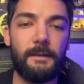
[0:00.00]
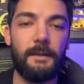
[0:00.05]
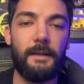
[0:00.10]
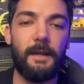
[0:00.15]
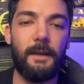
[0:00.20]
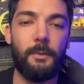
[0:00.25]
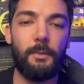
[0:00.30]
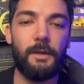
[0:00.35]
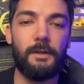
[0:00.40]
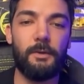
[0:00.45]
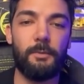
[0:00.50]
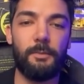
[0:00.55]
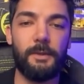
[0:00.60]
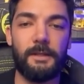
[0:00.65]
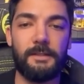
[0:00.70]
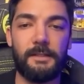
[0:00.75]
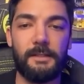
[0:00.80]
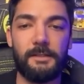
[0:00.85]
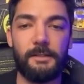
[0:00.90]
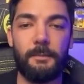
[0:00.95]
Then when you
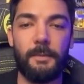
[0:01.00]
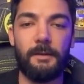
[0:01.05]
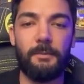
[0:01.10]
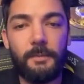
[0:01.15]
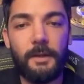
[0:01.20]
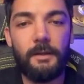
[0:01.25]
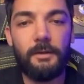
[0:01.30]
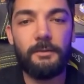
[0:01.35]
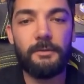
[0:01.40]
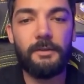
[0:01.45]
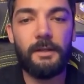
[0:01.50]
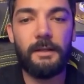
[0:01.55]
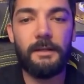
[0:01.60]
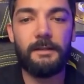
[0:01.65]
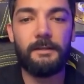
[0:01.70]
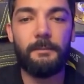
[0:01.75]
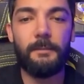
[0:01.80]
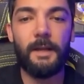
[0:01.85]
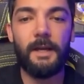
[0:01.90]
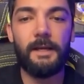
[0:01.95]
press the submit button,
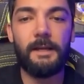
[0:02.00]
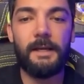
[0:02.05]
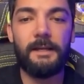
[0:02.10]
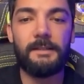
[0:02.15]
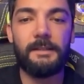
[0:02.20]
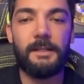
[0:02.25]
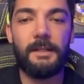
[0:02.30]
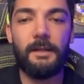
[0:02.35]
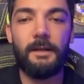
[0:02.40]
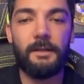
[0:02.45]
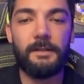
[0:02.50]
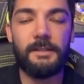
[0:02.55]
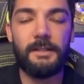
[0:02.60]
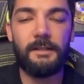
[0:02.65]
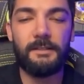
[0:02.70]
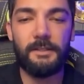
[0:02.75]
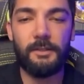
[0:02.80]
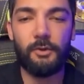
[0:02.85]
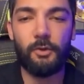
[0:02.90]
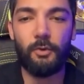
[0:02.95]
friends, Binance T R
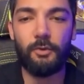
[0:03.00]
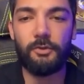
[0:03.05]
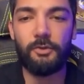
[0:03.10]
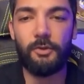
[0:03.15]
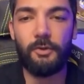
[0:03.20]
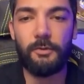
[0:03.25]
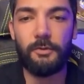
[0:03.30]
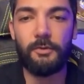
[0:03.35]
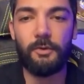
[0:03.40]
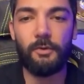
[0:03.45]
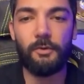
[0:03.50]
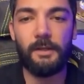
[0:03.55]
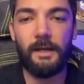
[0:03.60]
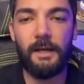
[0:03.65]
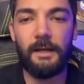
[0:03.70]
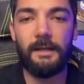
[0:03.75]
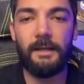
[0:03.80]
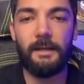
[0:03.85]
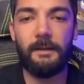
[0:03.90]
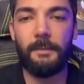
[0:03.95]
sends a code to your phone
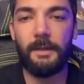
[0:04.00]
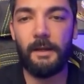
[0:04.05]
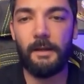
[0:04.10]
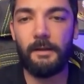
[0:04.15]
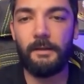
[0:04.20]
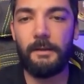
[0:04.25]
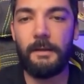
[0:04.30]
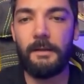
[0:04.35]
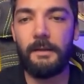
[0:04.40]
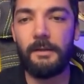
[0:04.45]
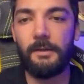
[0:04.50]
and email.